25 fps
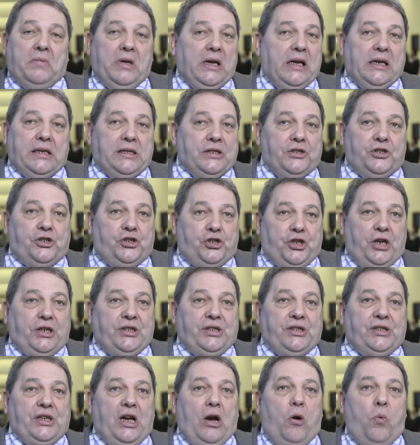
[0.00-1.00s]
It is
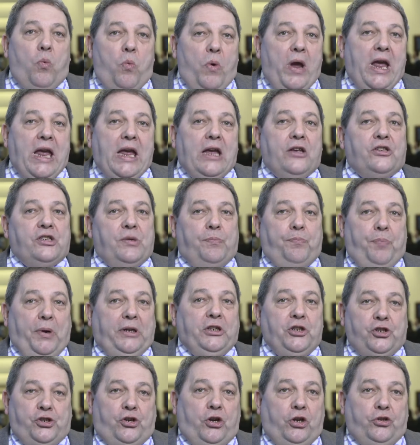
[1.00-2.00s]
just a way to
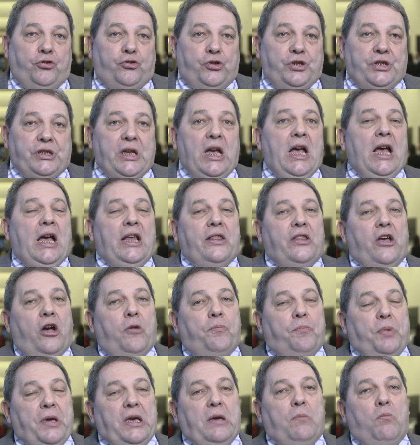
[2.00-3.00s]
punish countries that
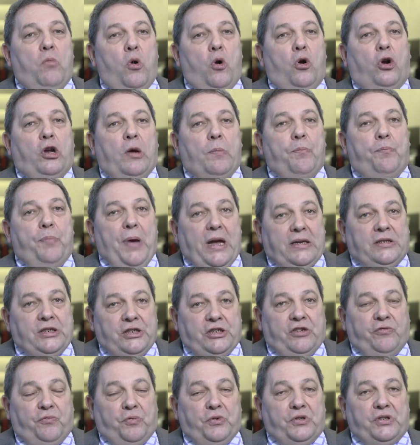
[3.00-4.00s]
are being more
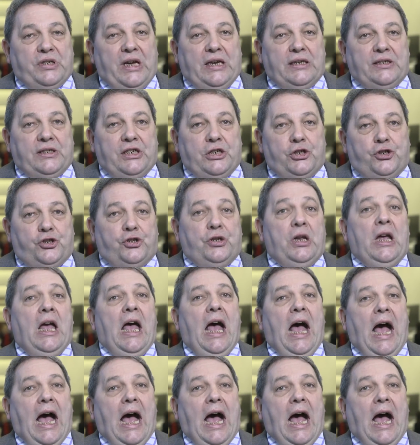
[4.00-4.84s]
competitive with taxation